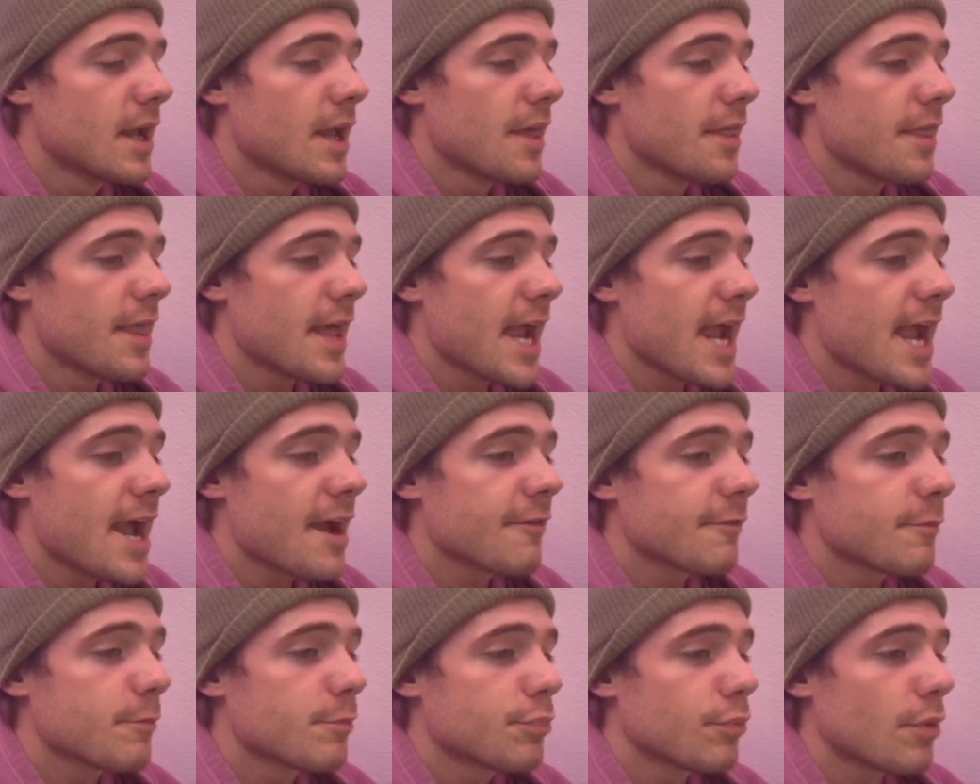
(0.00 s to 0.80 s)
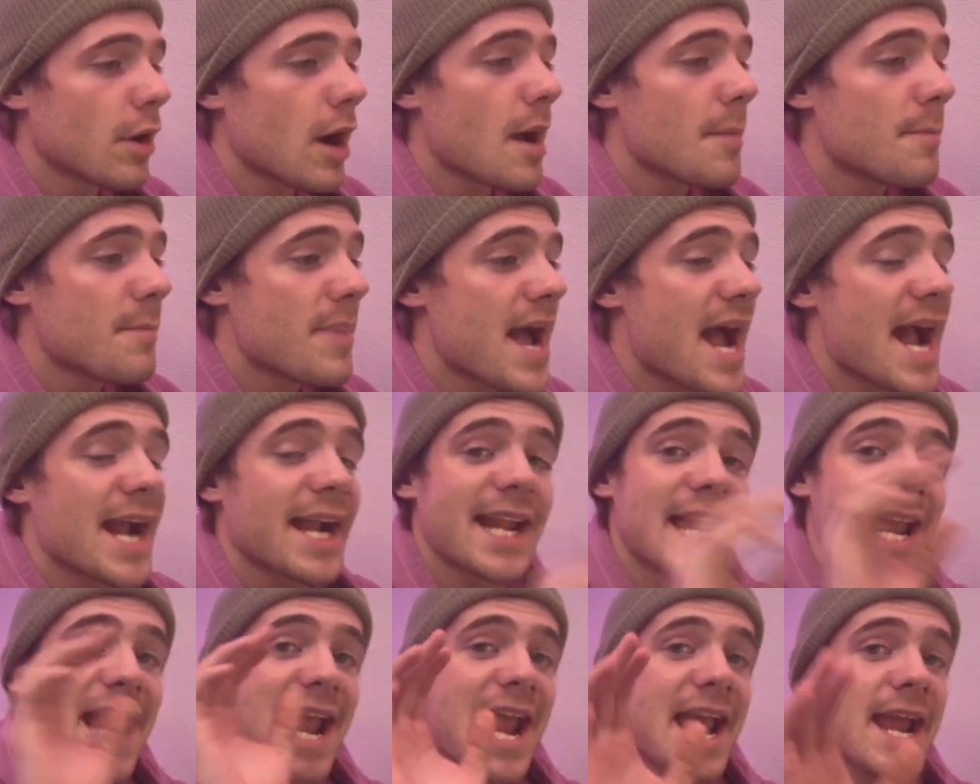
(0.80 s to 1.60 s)
they have brought
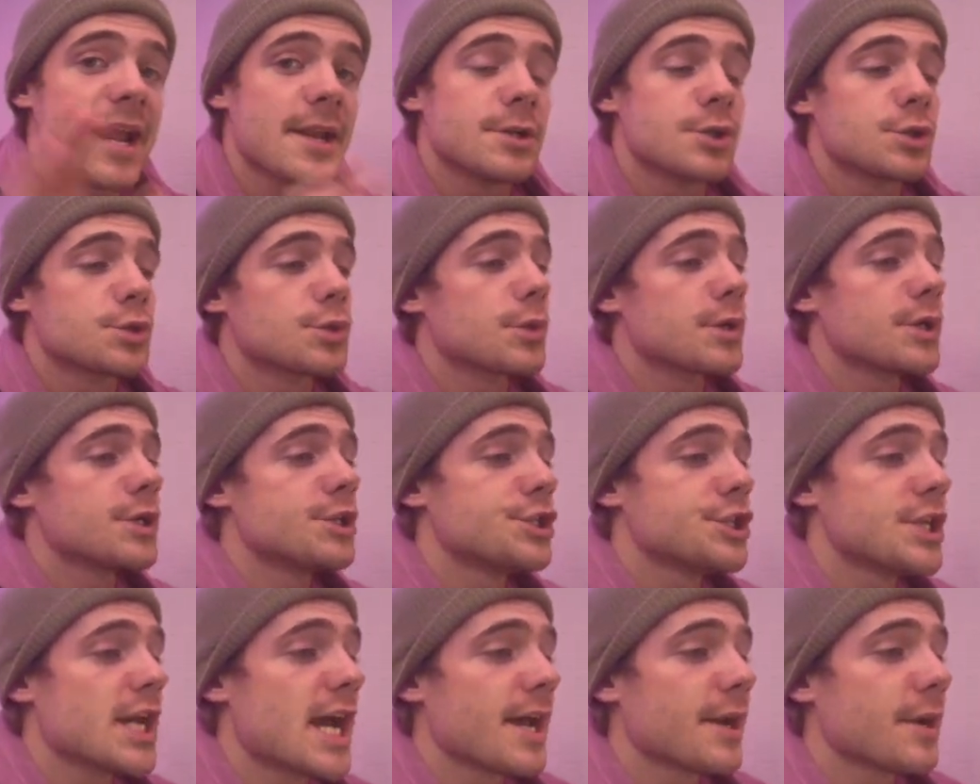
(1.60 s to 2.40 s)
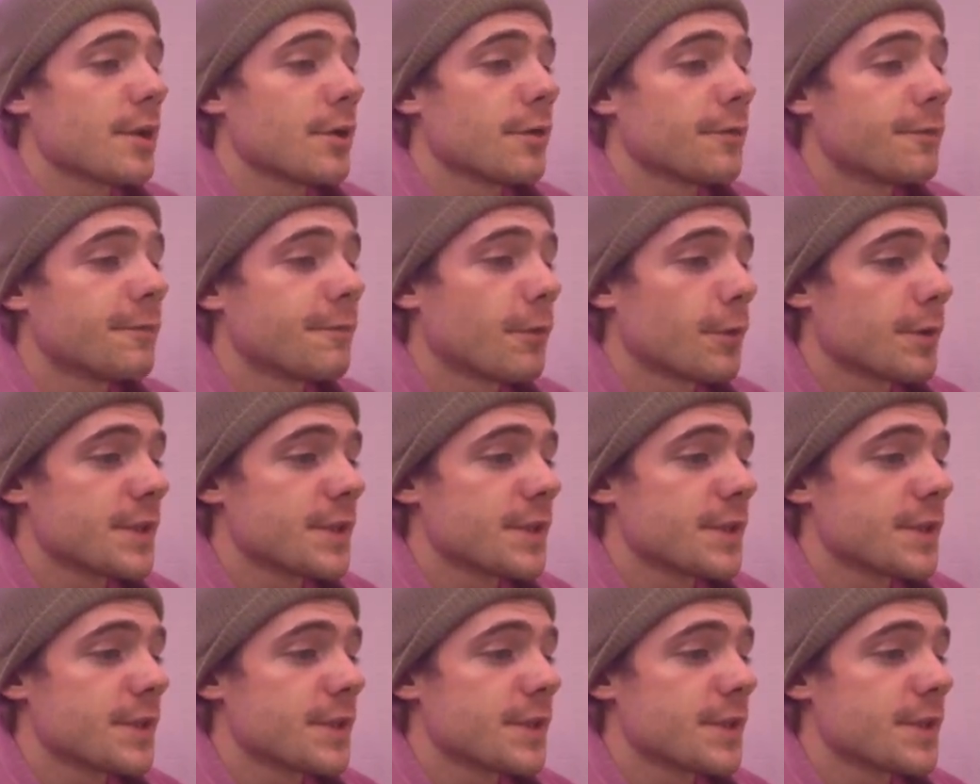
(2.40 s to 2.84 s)
back Android Shadow for